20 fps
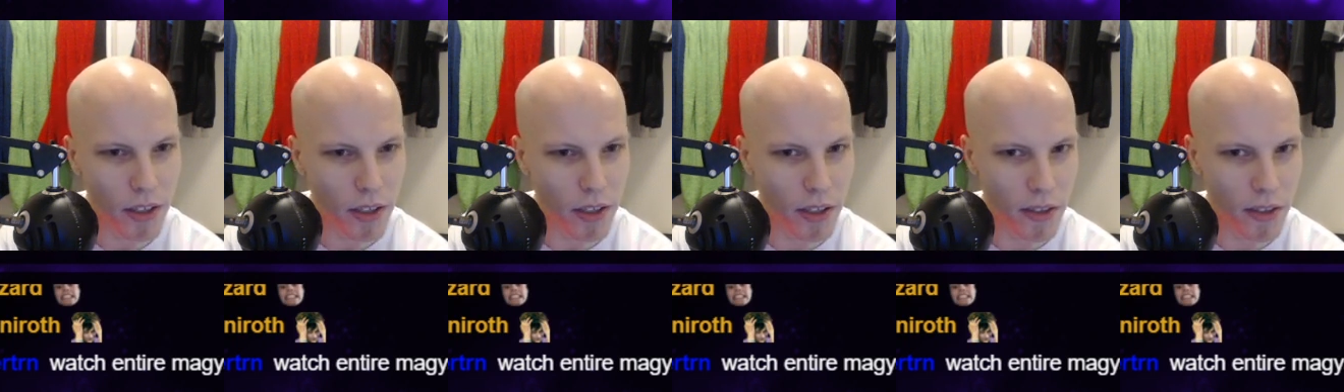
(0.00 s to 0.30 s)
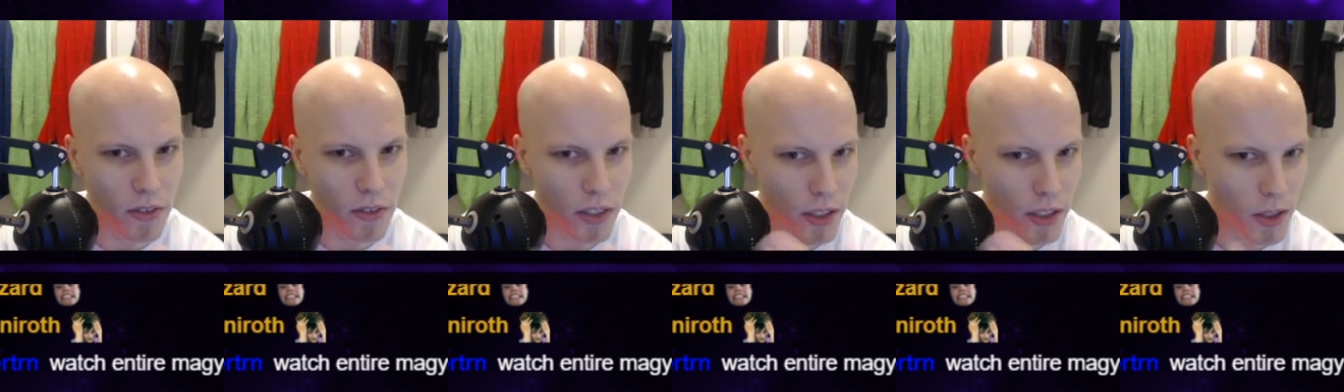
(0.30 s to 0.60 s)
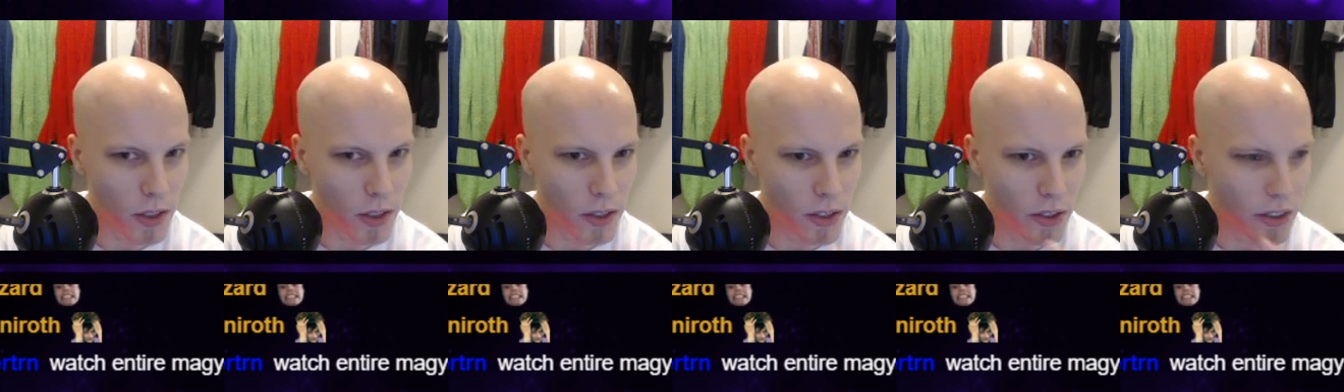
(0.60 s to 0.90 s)
cycle
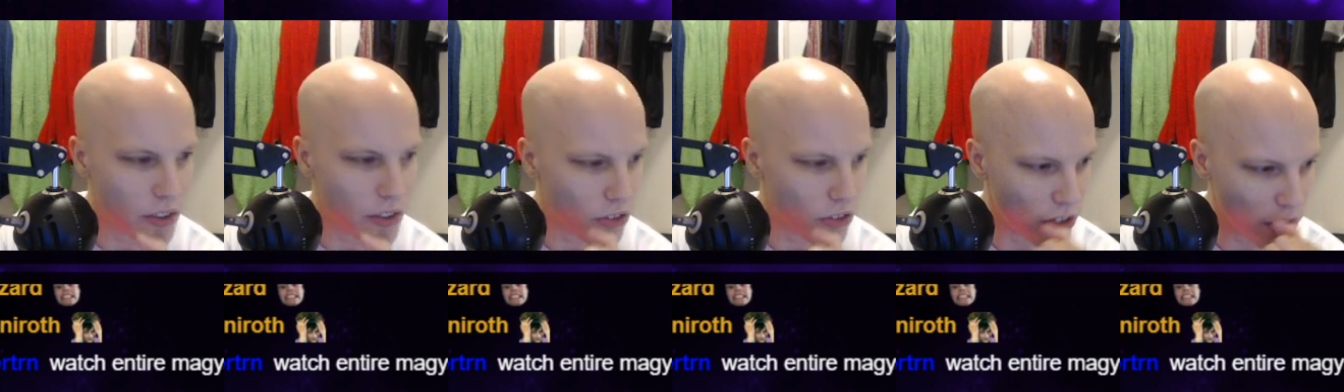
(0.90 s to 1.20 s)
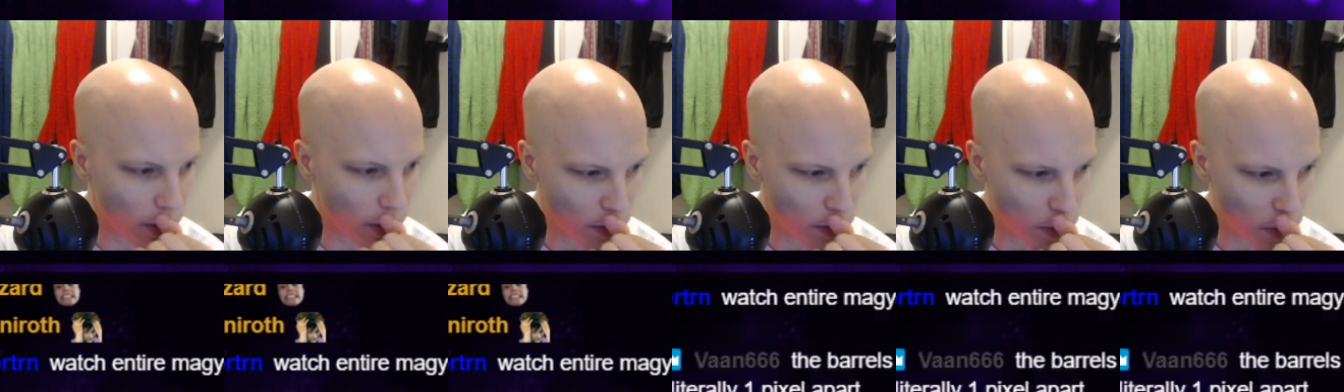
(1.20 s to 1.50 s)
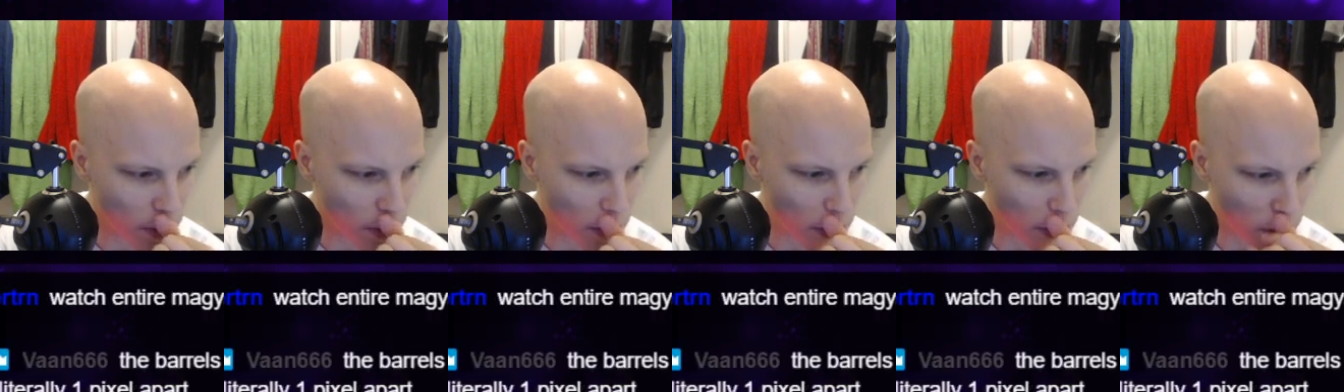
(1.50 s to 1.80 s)
the RNG,
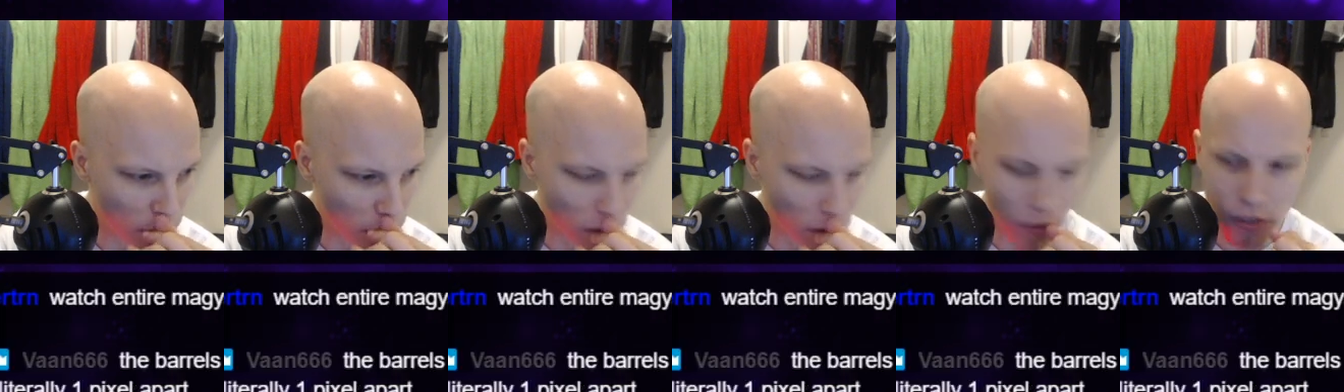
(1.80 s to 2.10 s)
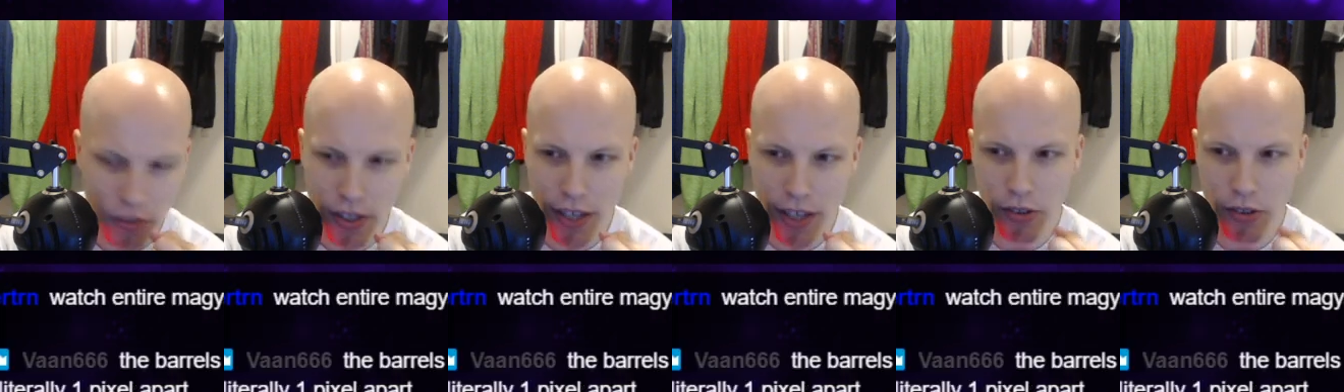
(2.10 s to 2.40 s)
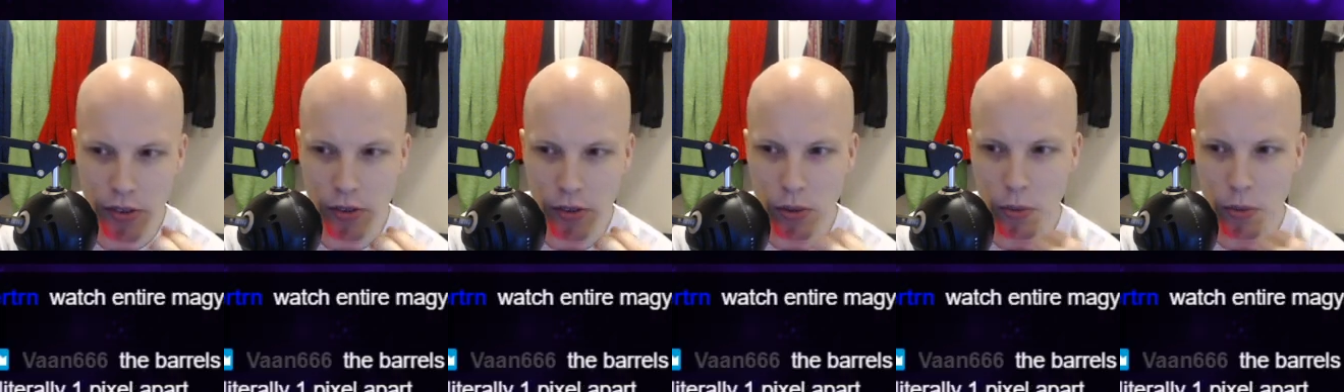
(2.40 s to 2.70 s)
because it has to
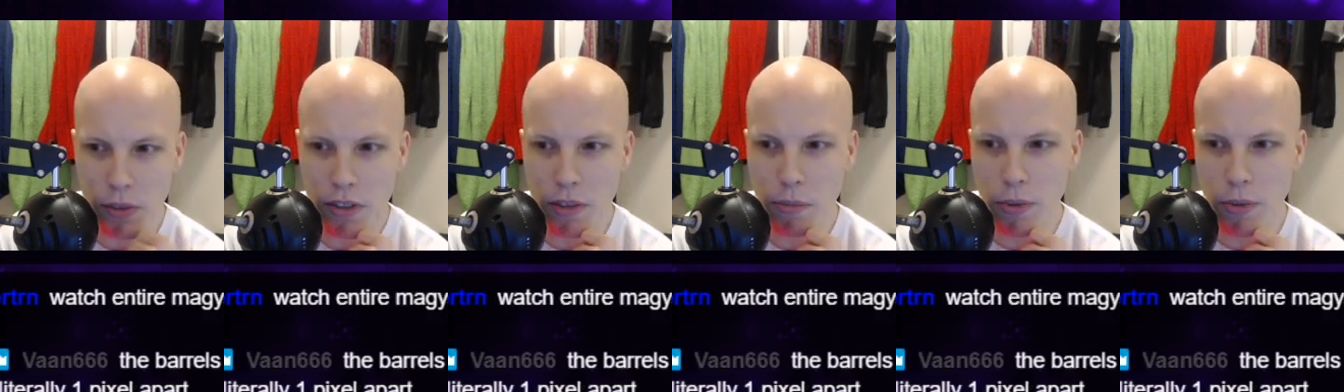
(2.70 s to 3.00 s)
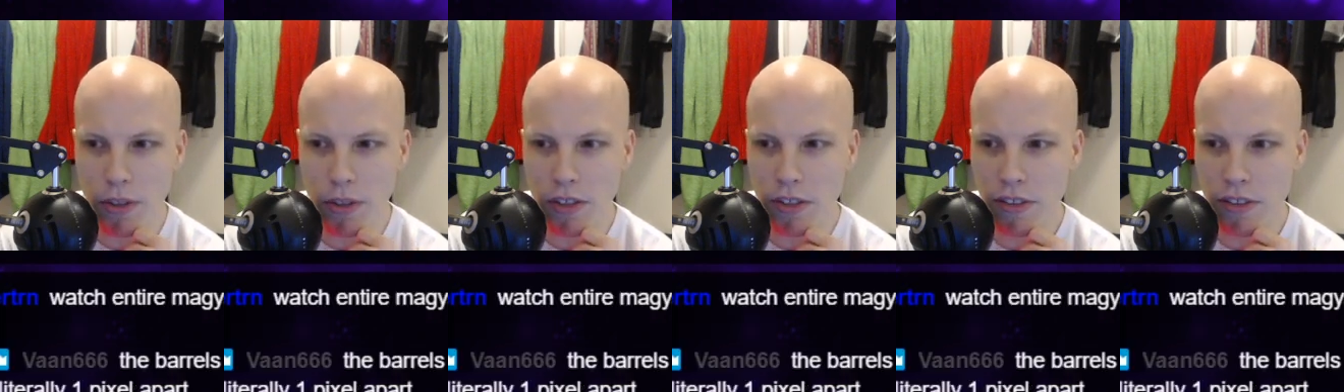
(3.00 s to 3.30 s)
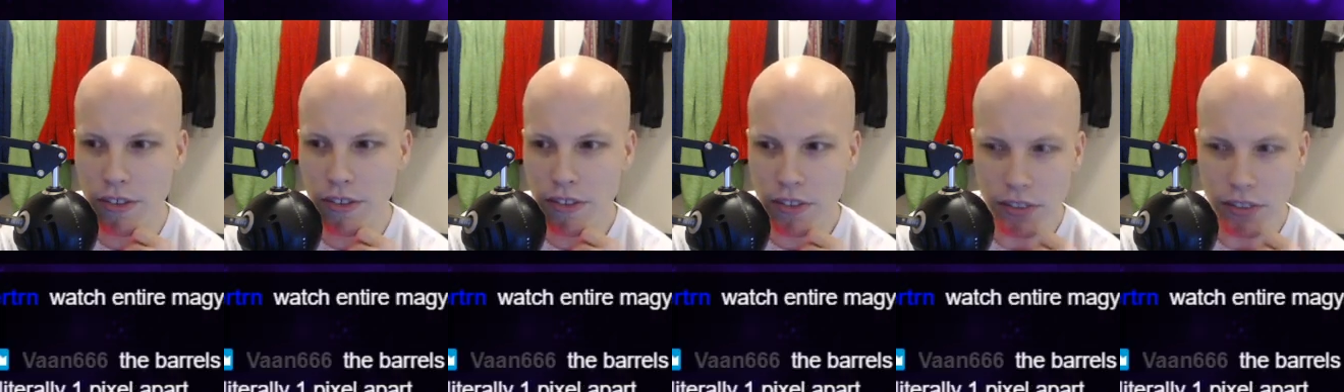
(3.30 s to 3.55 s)
do with the particles.